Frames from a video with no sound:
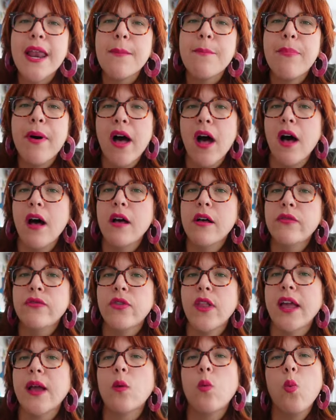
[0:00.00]
above
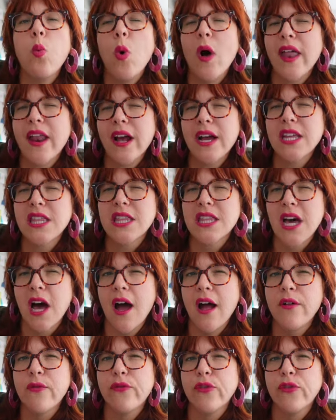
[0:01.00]
like what I thought